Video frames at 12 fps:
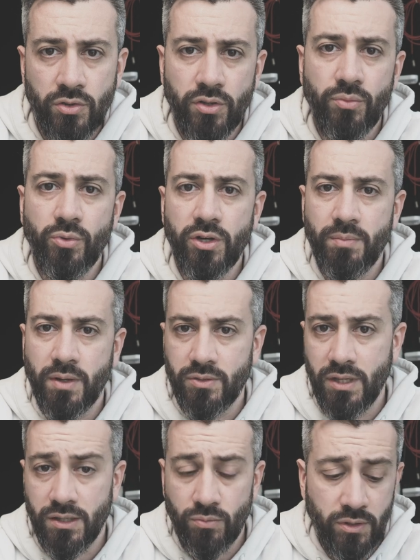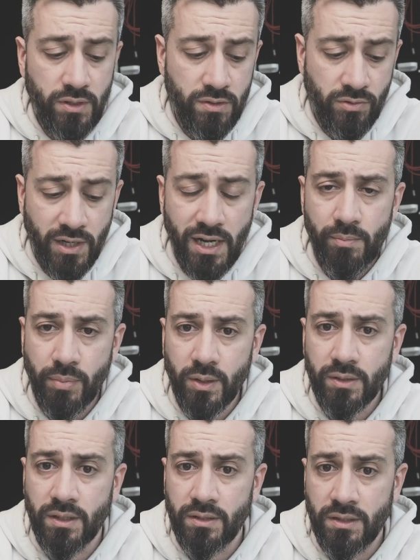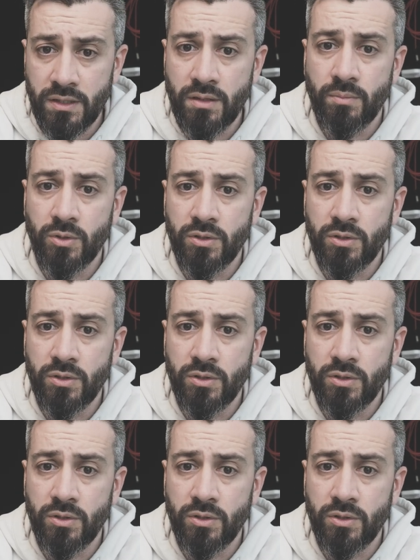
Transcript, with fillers: So don't worry about that. What is really important is the